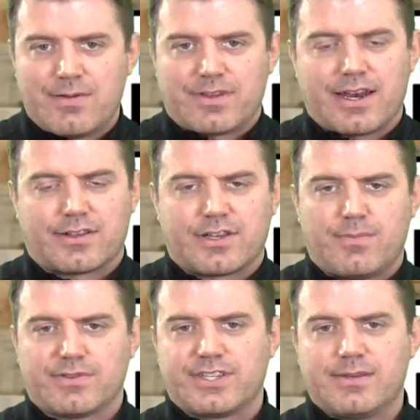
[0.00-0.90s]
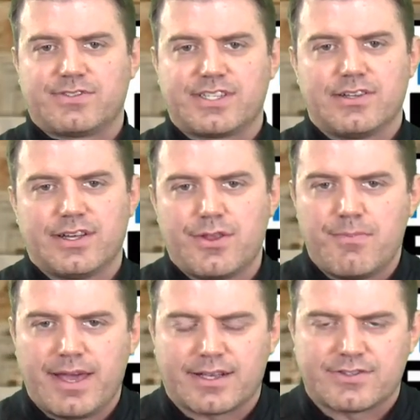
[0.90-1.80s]
We got a couple teams still in the
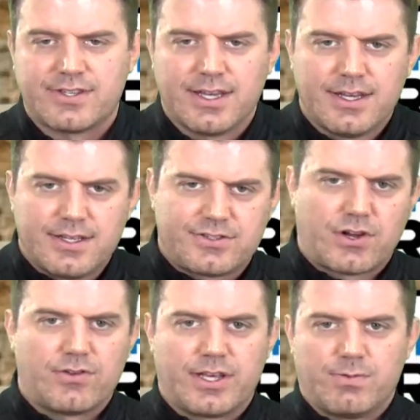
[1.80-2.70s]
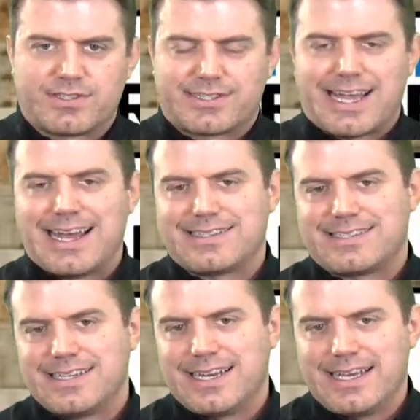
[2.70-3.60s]
mix, certainly with Scott
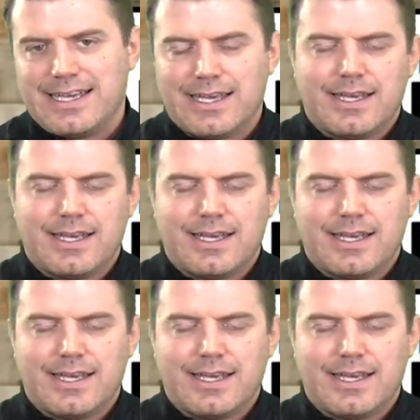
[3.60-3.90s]
City,